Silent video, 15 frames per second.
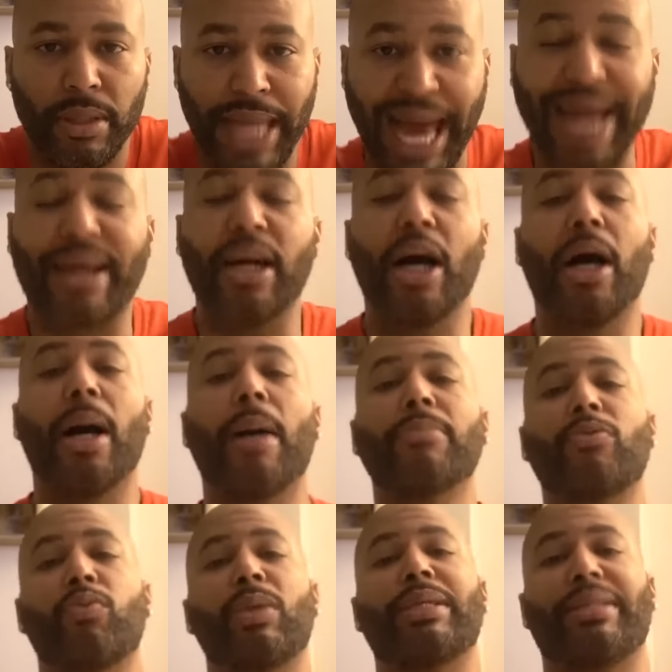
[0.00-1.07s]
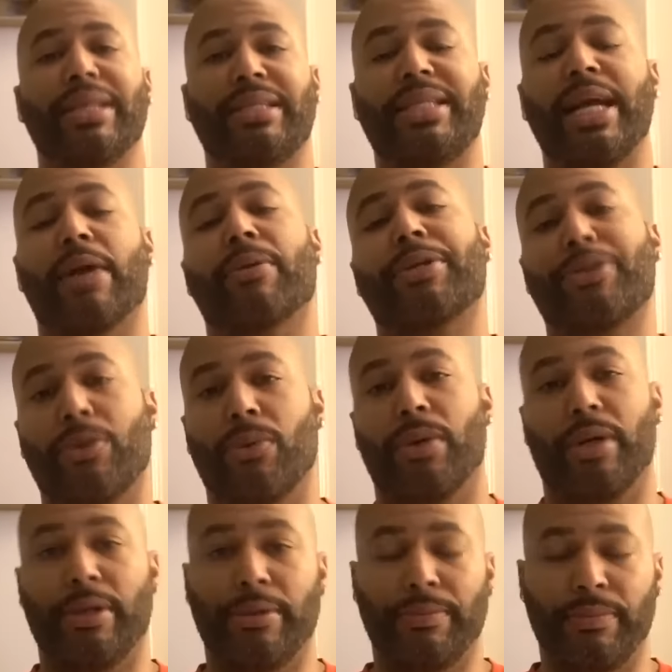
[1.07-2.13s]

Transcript: That comes with the territory.